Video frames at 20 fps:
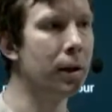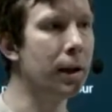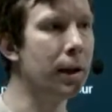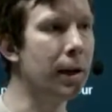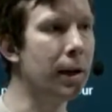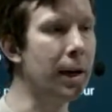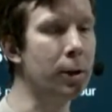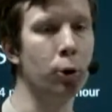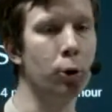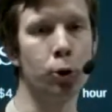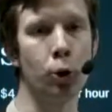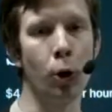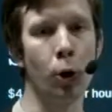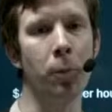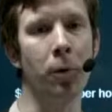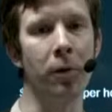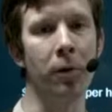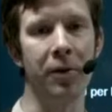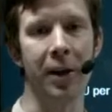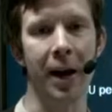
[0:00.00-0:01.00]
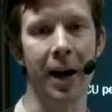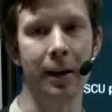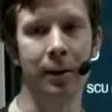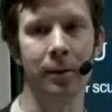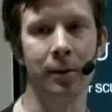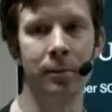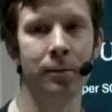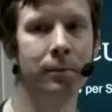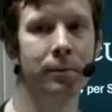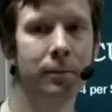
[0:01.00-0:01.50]
And on top of that,
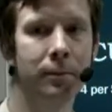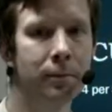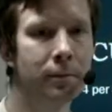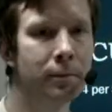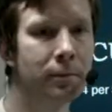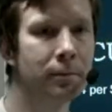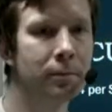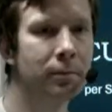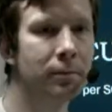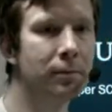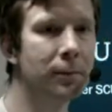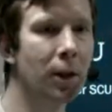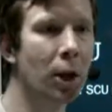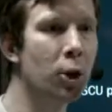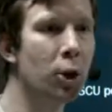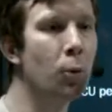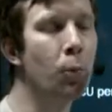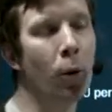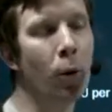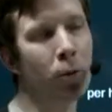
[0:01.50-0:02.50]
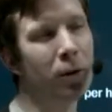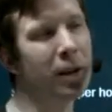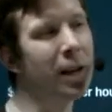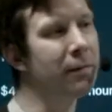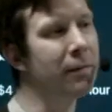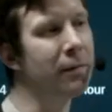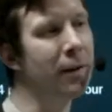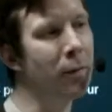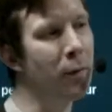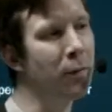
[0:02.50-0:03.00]
you won't get
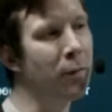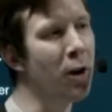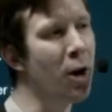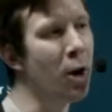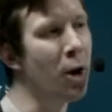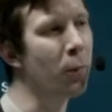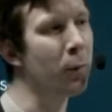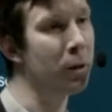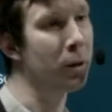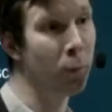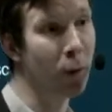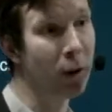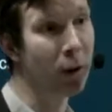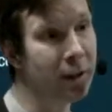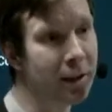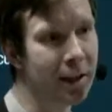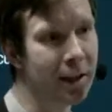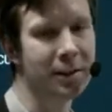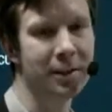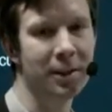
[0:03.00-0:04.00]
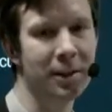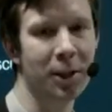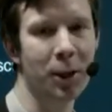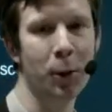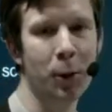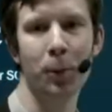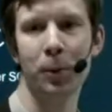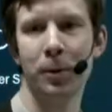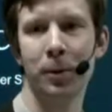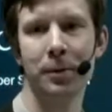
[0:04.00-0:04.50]
very far with one SCU.
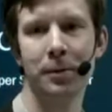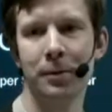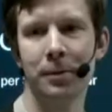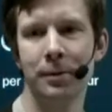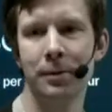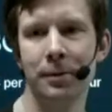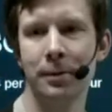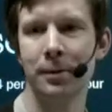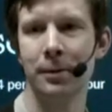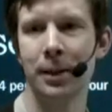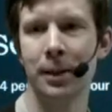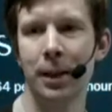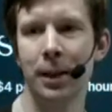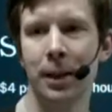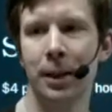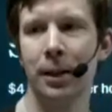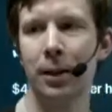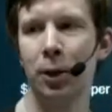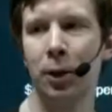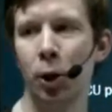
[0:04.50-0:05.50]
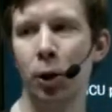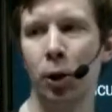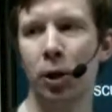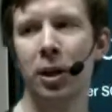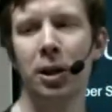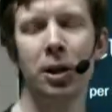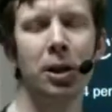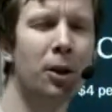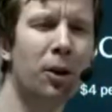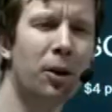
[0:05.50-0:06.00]
You can
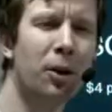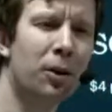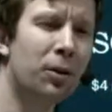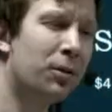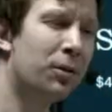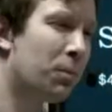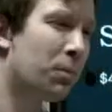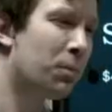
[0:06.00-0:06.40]
use